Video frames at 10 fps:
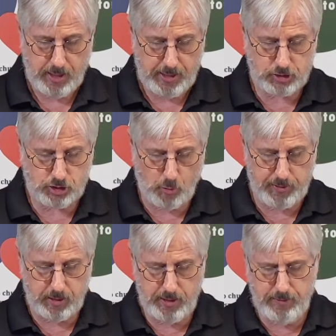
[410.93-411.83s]
and so
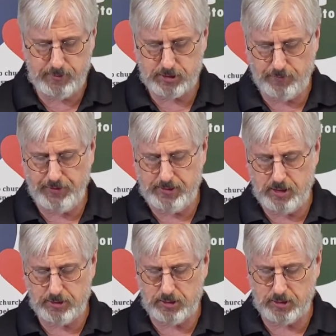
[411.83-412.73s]
we live as if He
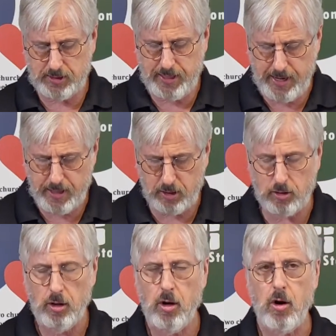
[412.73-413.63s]
doesn't
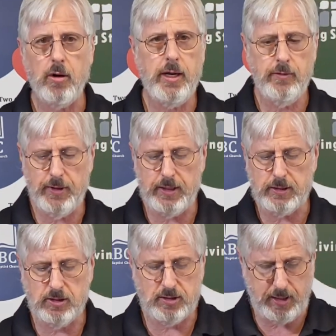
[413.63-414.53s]
care or even
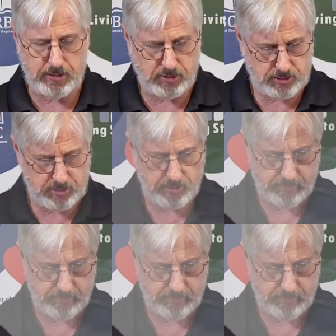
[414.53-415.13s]
exist.